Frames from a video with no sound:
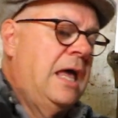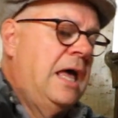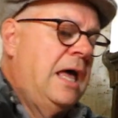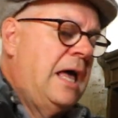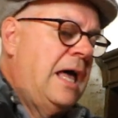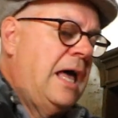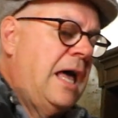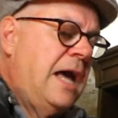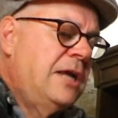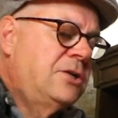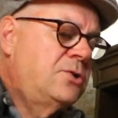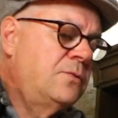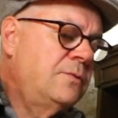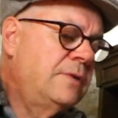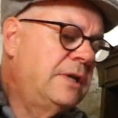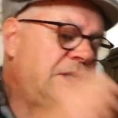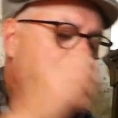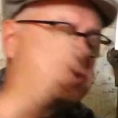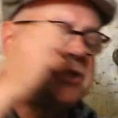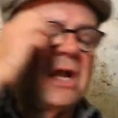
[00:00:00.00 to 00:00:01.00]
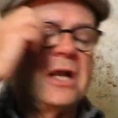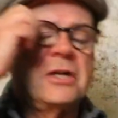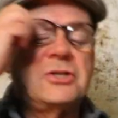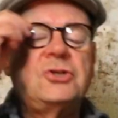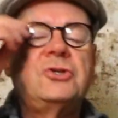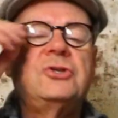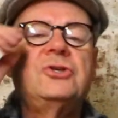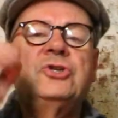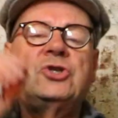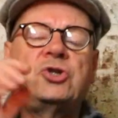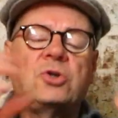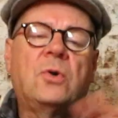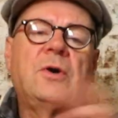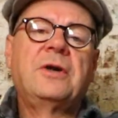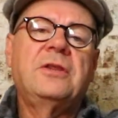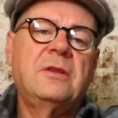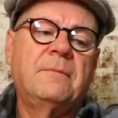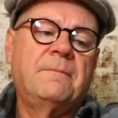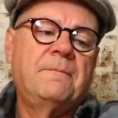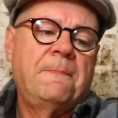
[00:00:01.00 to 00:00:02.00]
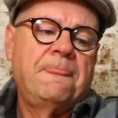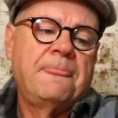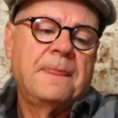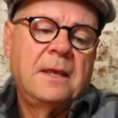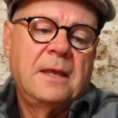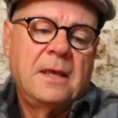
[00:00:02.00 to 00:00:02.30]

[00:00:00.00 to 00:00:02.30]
I don't really start to enjoy them